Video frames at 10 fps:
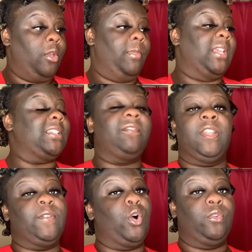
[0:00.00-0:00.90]
because I've
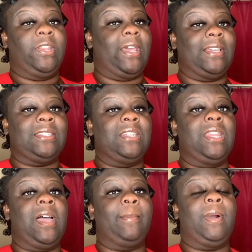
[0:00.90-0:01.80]
never owned a Dyson,
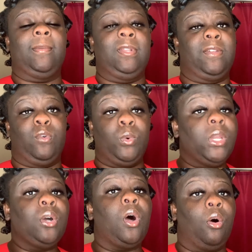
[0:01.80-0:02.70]
I probably never
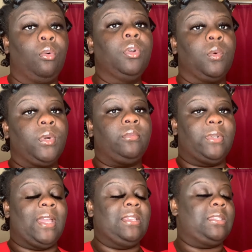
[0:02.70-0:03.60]
will own a real
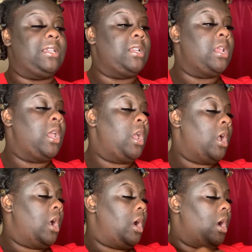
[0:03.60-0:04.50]
Dyson.
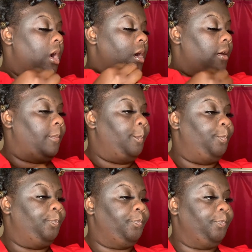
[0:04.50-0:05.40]
Um,